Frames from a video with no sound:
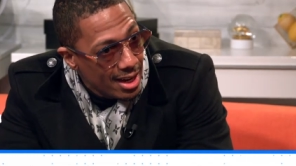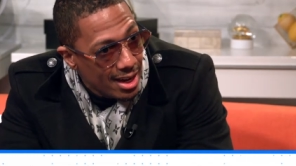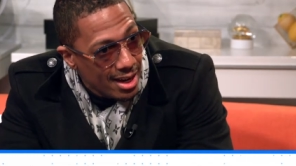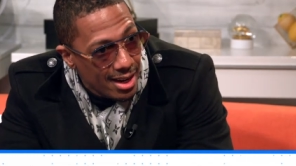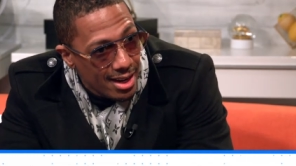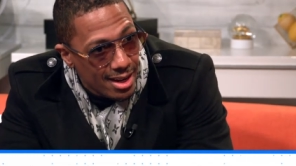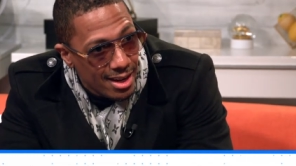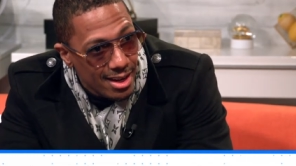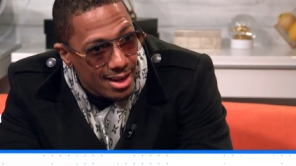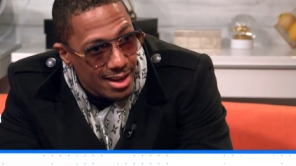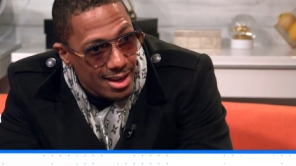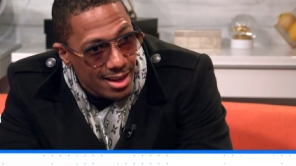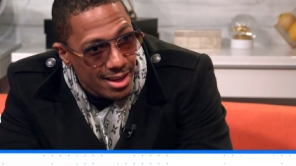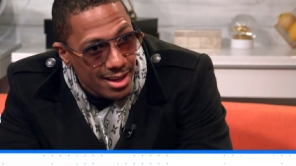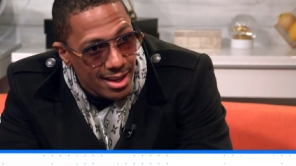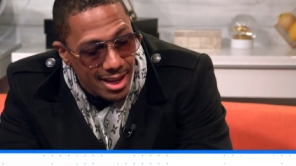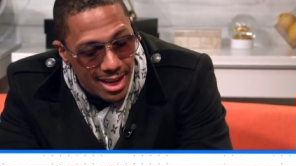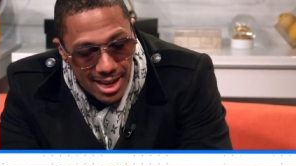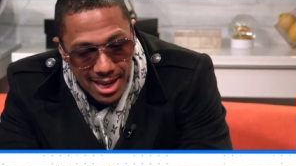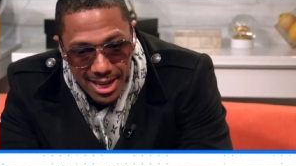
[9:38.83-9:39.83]

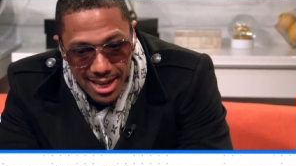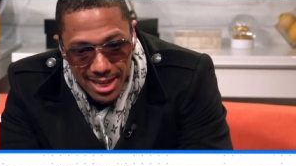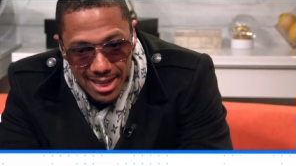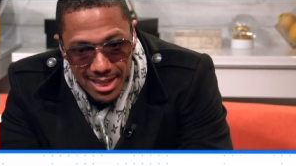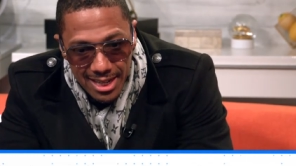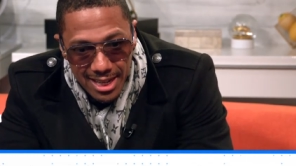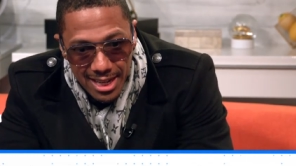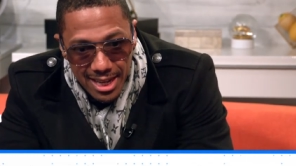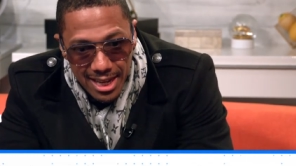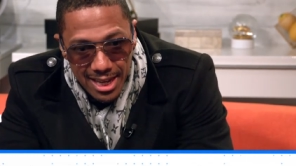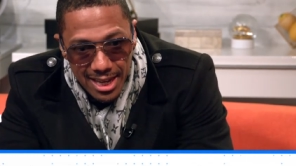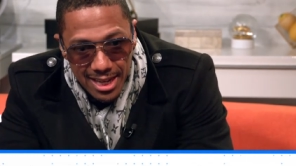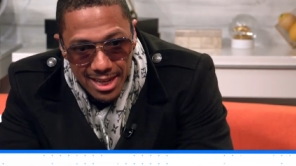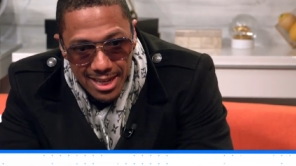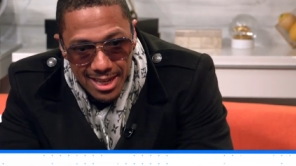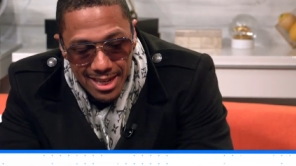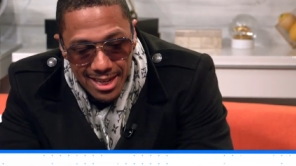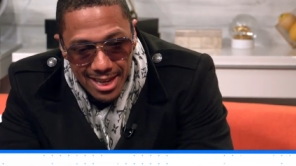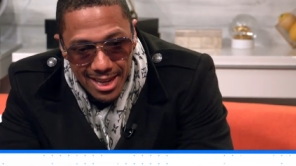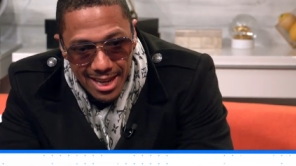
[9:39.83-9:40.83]

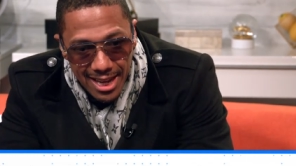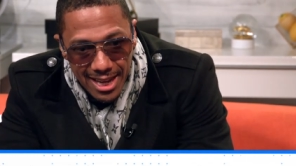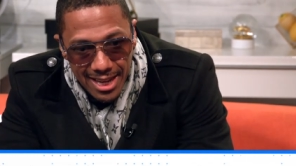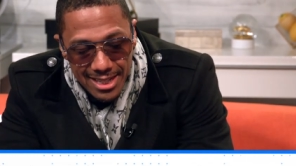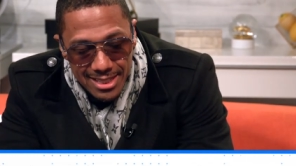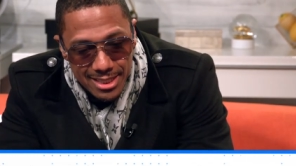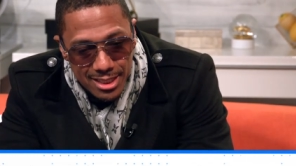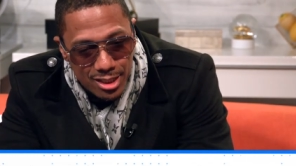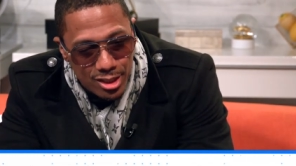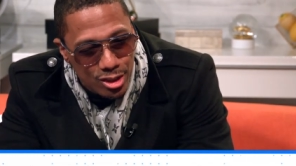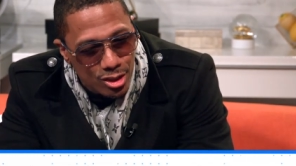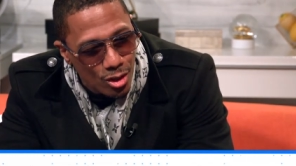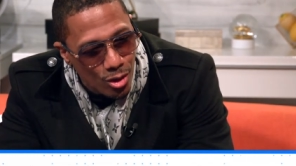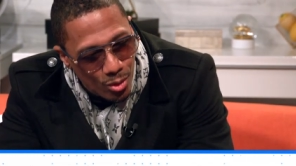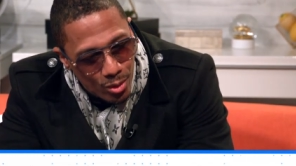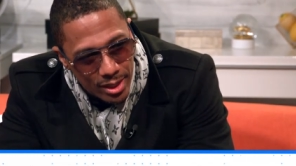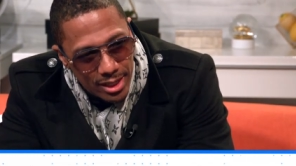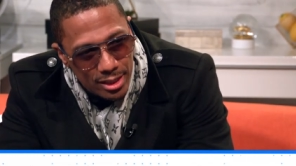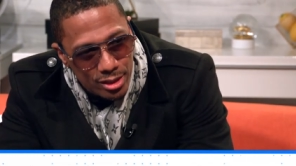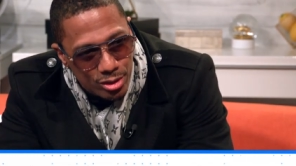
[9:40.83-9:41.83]
and it's
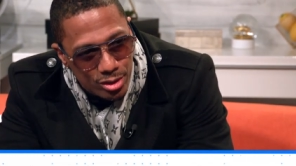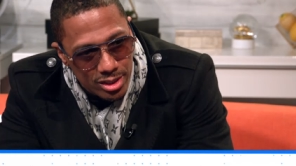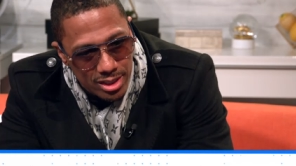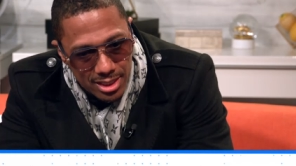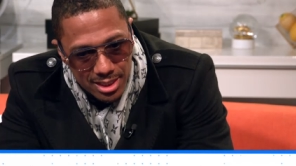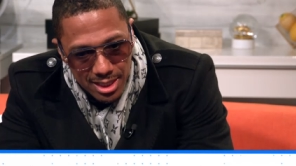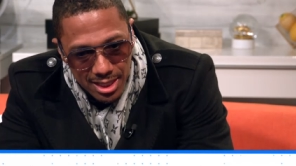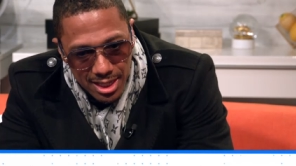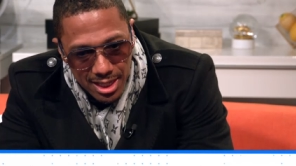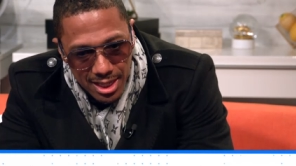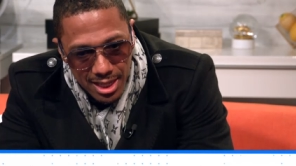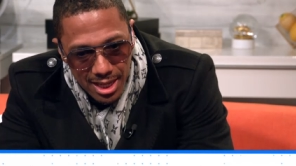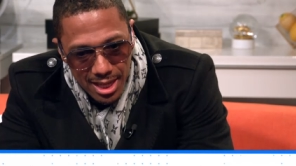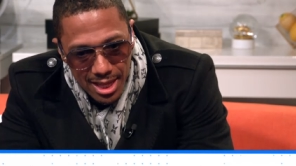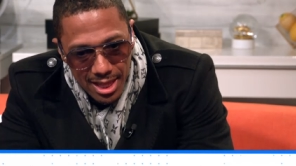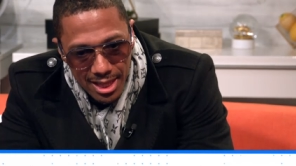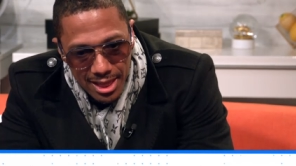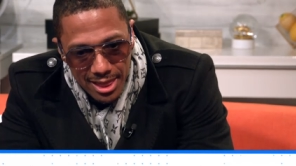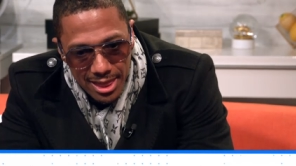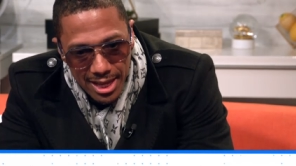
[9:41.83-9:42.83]
so interesting
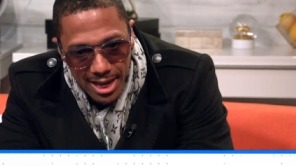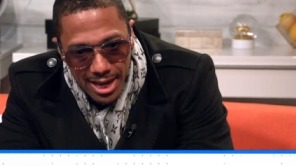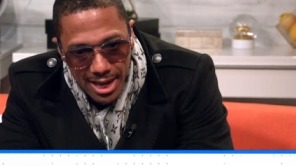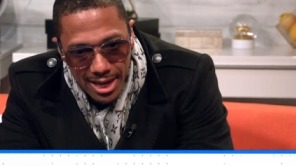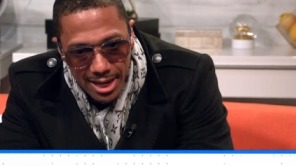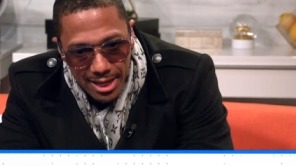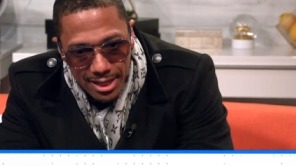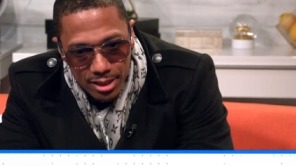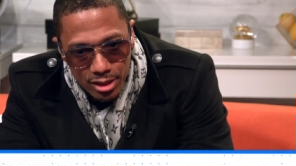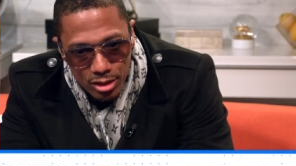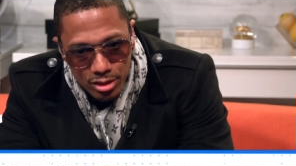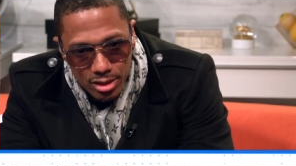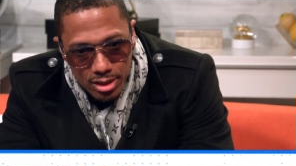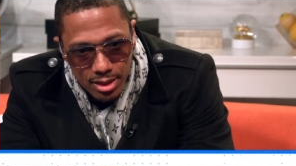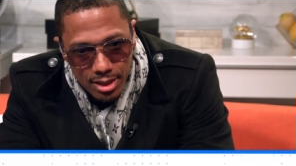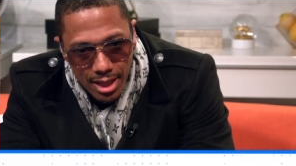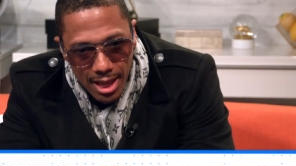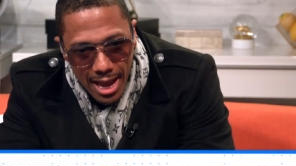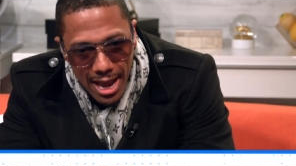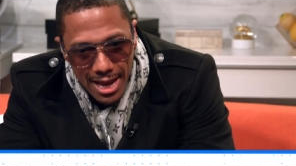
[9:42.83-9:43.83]
that
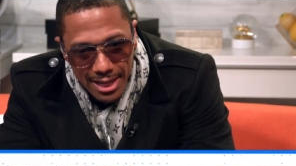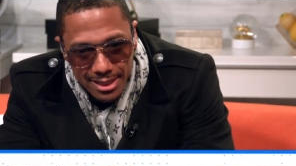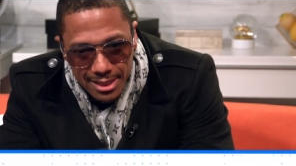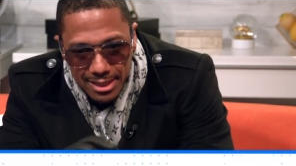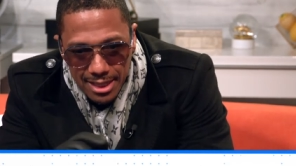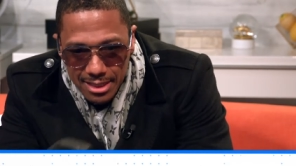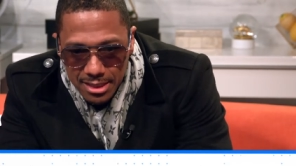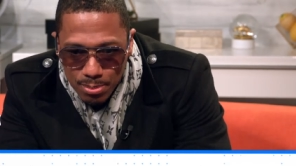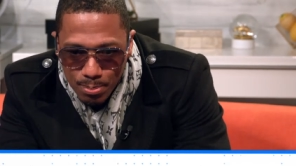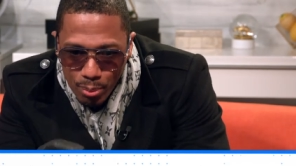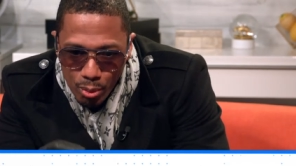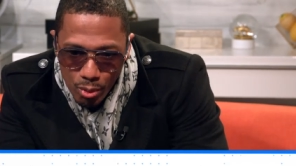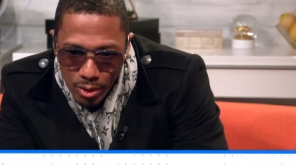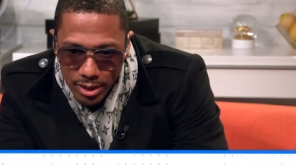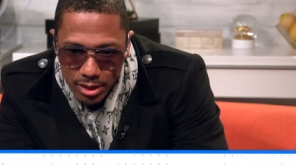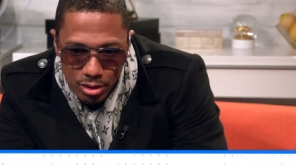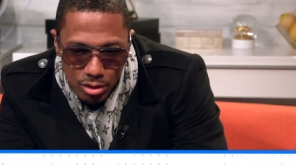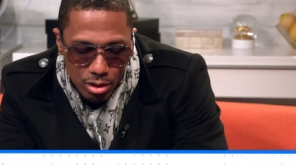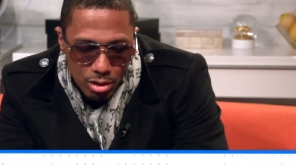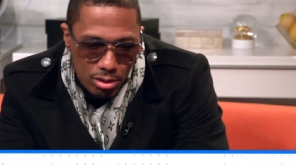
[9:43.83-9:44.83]
at this
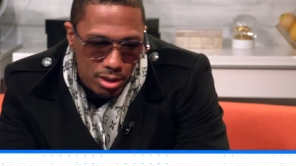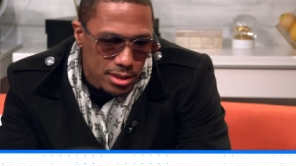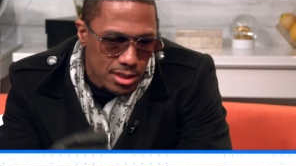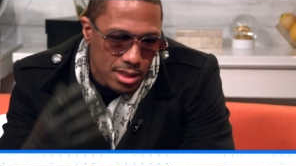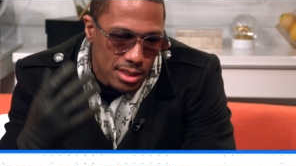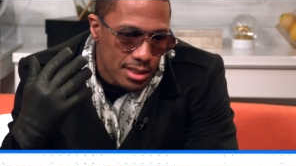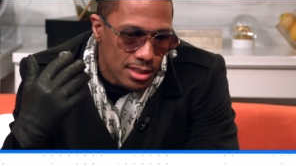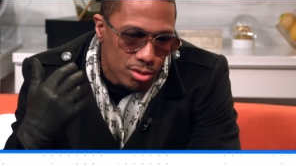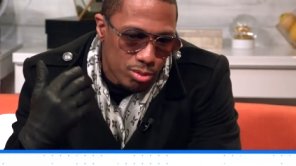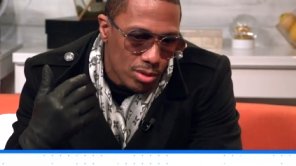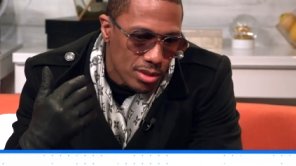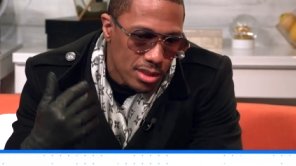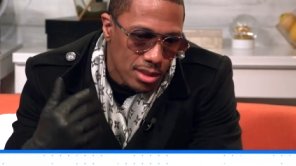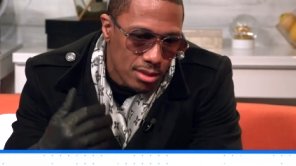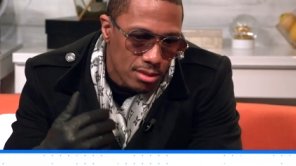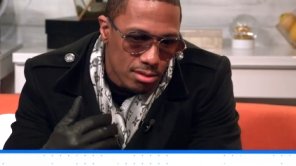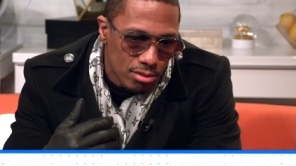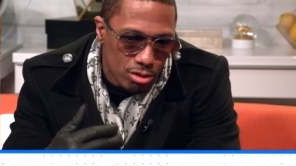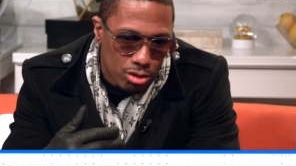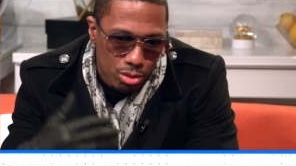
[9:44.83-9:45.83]
point, you know, this
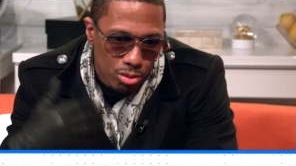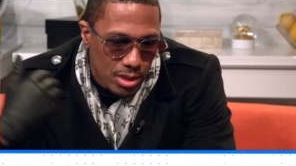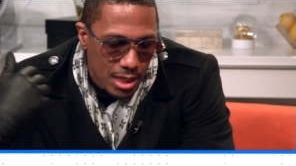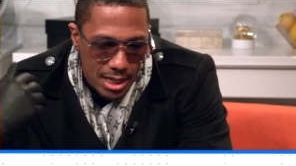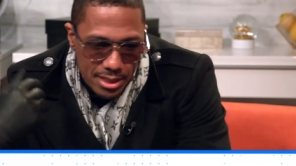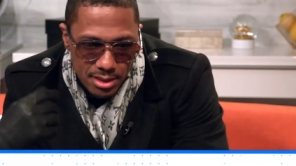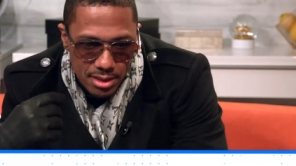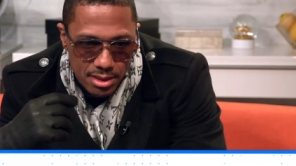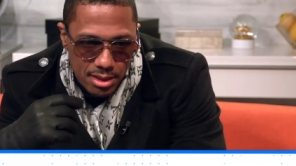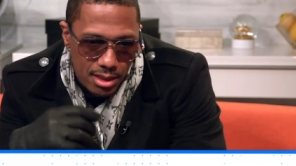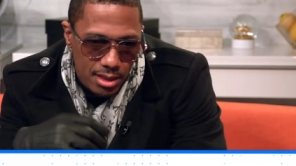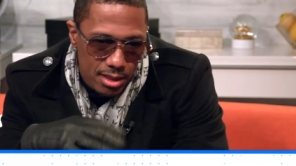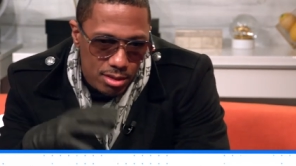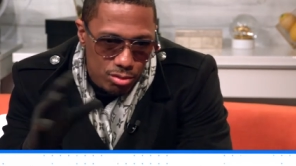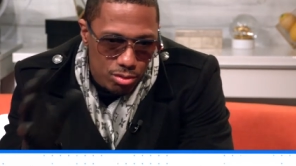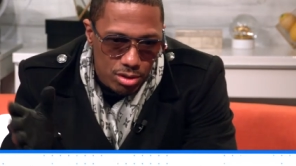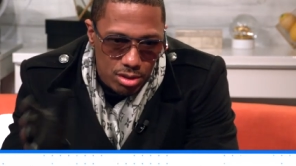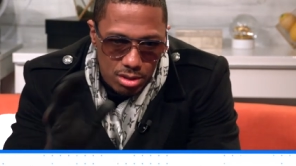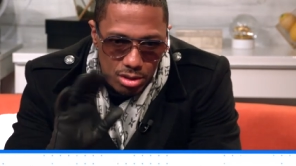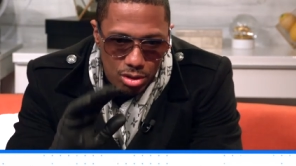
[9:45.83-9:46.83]
wasn't 2010,
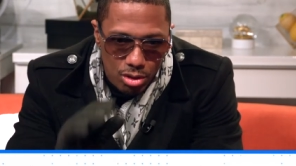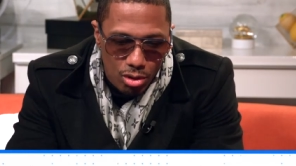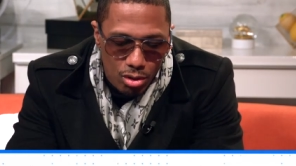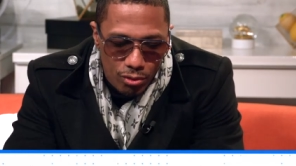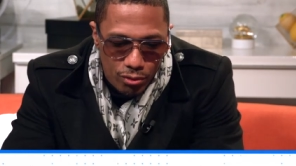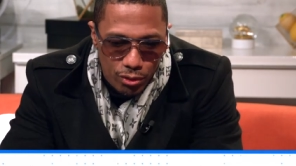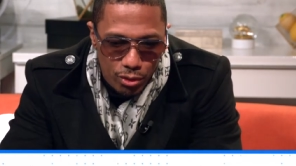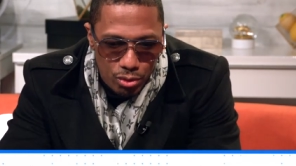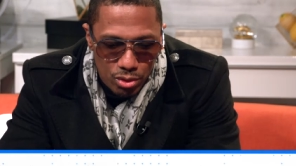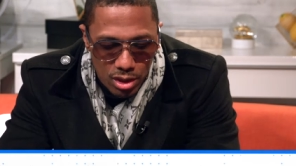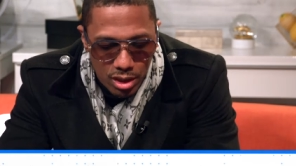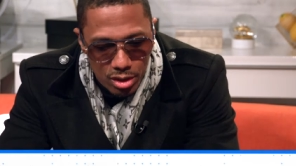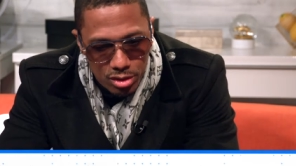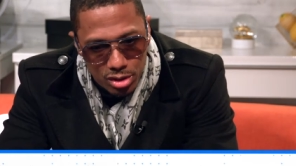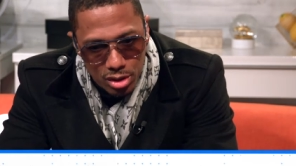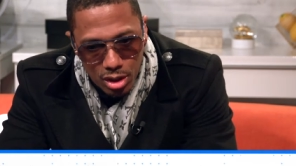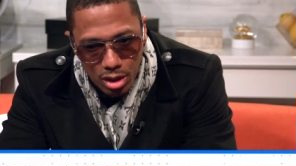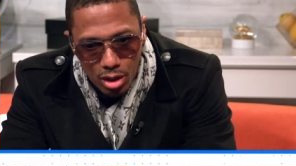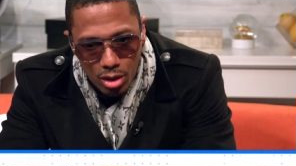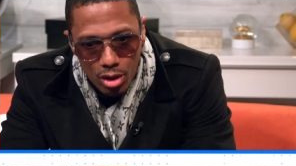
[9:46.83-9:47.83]
this was, you know, a few
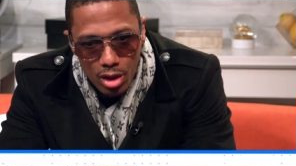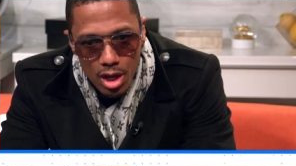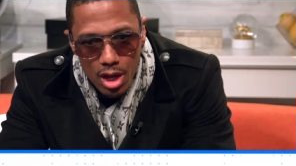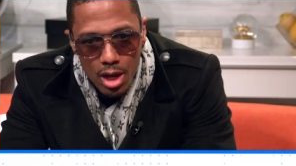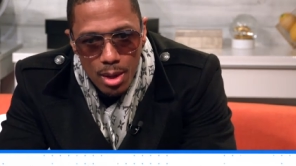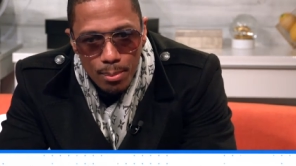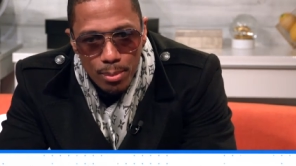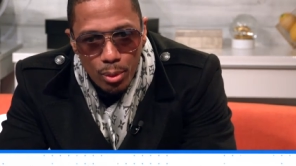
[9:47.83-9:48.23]
years ago, mm-hmm.